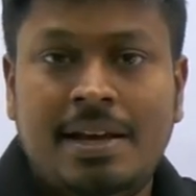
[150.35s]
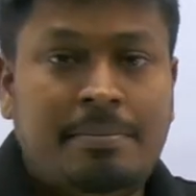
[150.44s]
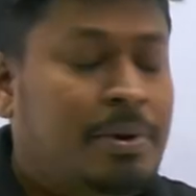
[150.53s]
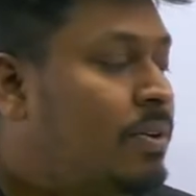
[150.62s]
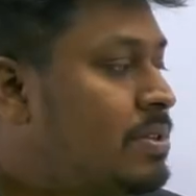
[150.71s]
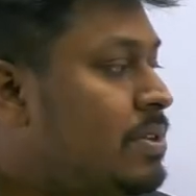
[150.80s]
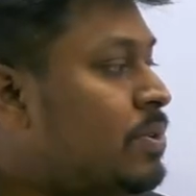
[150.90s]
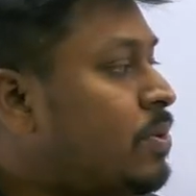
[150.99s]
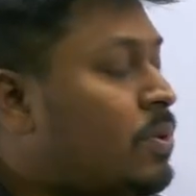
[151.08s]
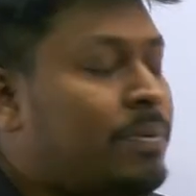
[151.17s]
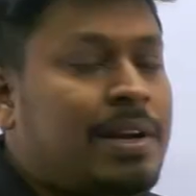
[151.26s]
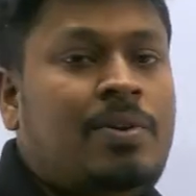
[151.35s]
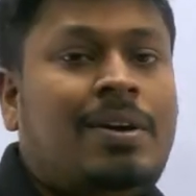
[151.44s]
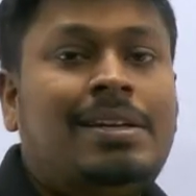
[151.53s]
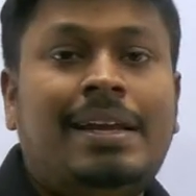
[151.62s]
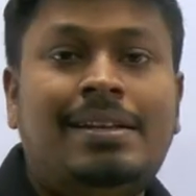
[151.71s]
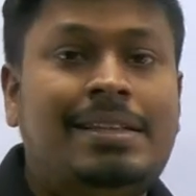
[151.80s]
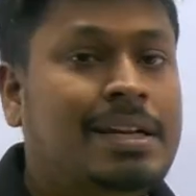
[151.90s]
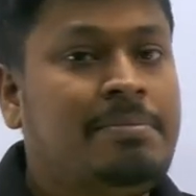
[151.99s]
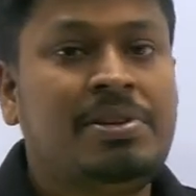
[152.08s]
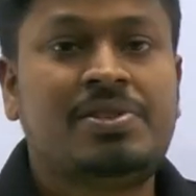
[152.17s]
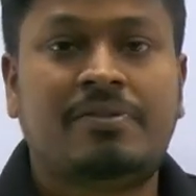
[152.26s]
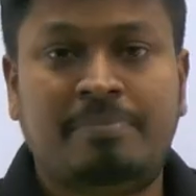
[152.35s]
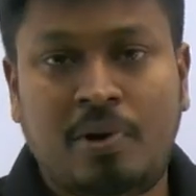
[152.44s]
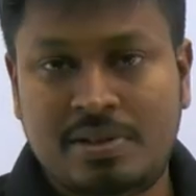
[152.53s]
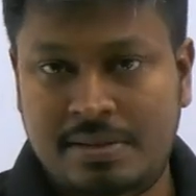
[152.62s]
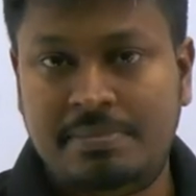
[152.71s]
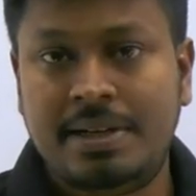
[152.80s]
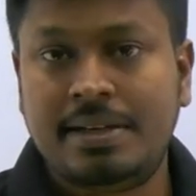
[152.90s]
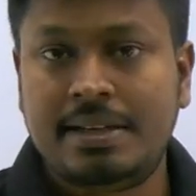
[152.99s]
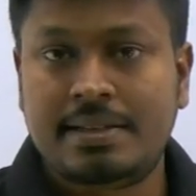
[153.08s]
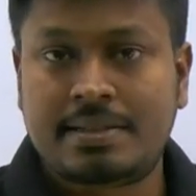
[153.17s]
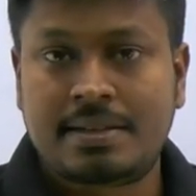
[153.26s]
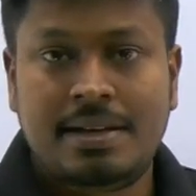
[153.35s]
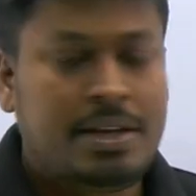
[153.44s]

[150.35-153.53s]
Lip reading: because you will not get that much of possibilities.